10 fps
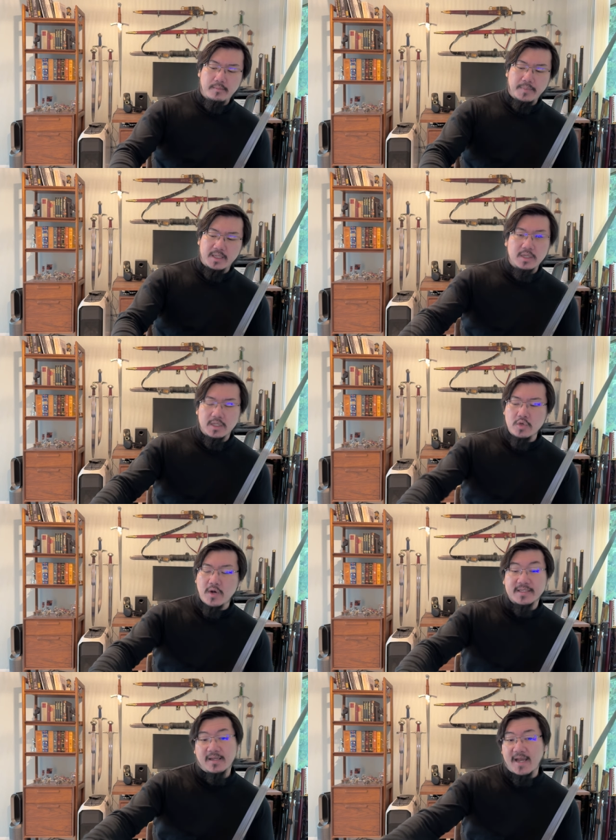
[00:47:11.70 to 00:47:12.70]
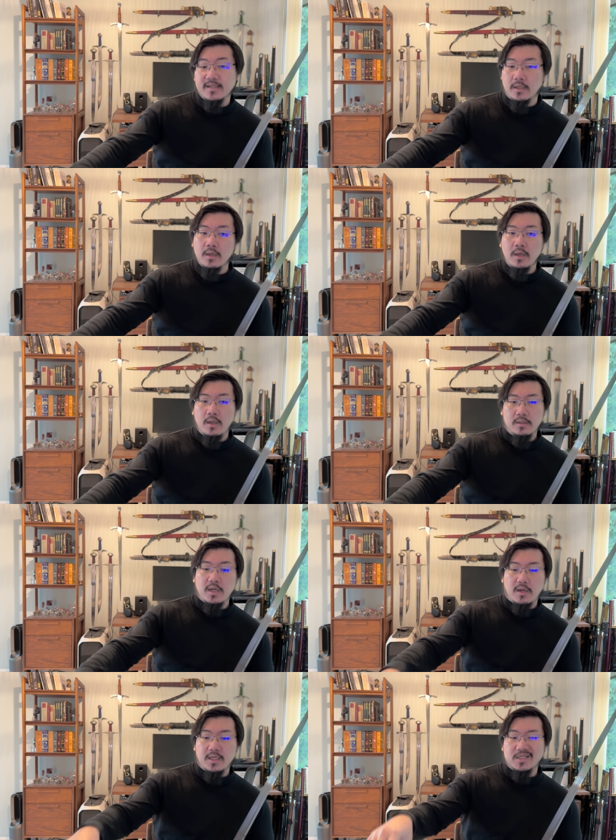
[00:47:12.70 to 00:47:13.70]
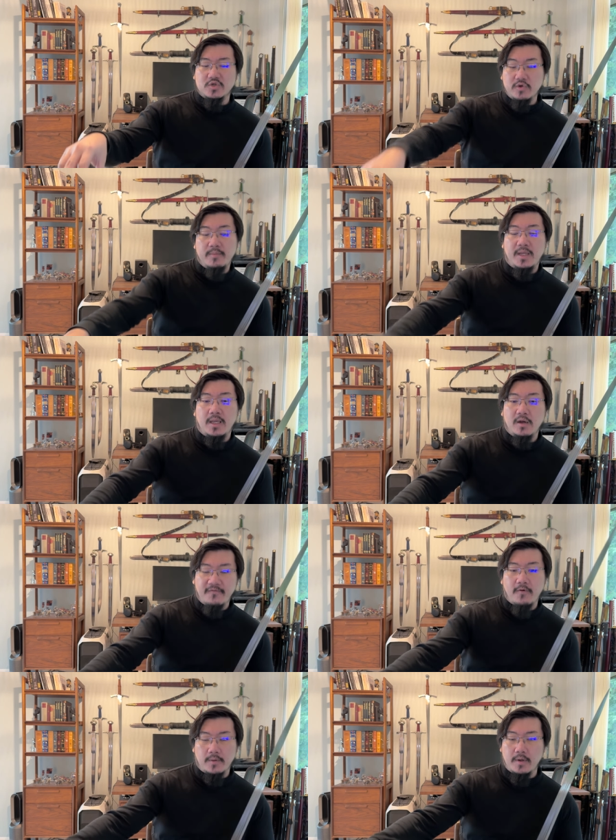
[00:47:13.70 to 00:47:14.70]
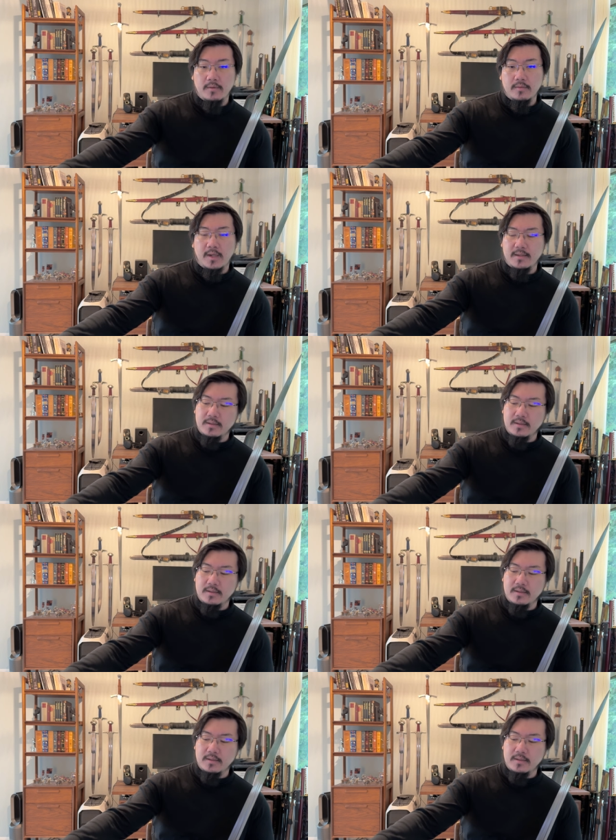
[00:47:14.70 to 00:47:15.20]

but in the US and Canada, they are extremely affordable, right?